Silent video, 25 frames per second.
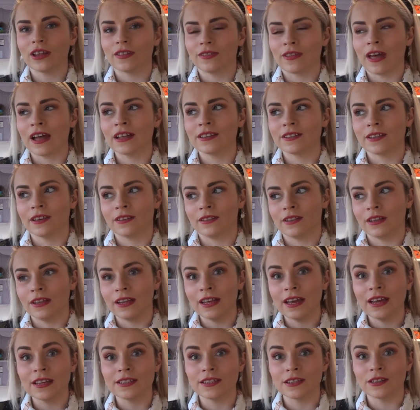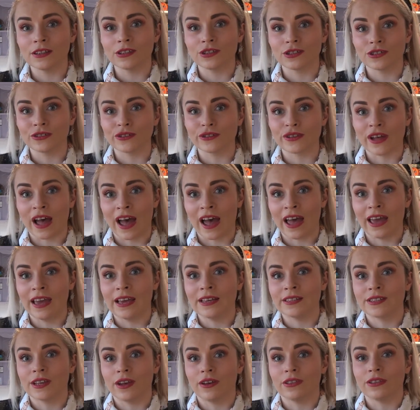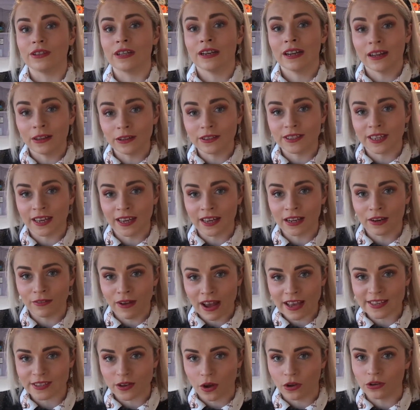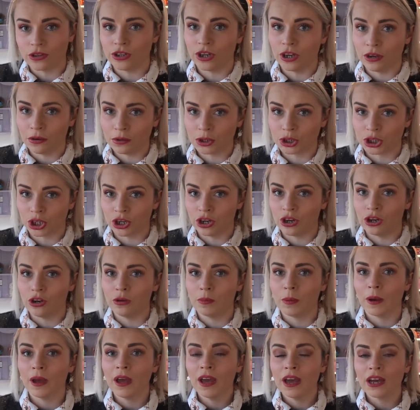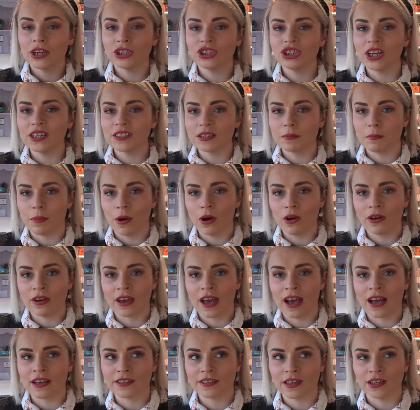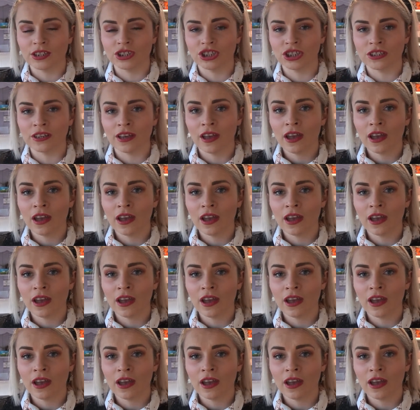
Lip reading: that the lady that does that is the Little Tailoress on YouTube, and she has a podcast, and